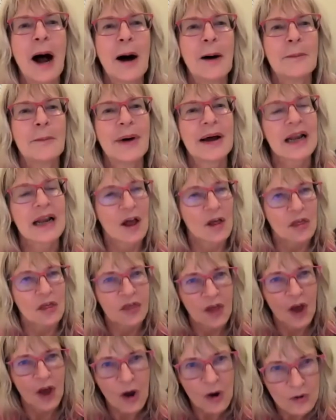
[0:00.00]
But
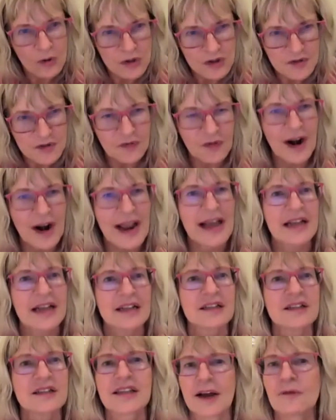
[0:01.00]
those
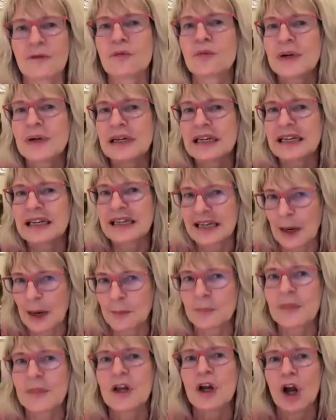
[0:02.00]
friends have really
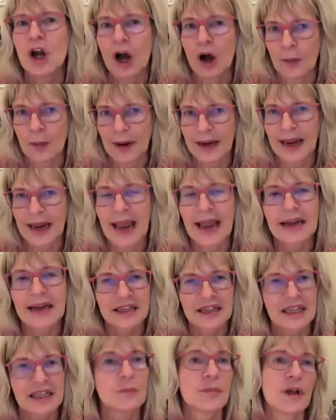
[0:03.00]
kept me going and
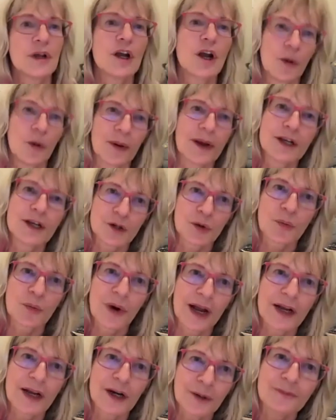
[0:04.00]
keep me going as a
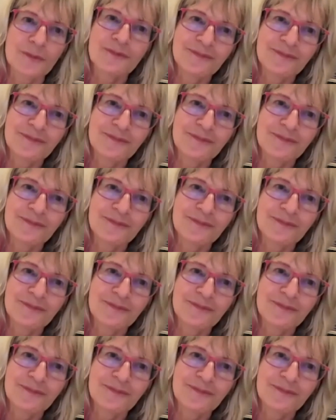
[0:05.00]
writer.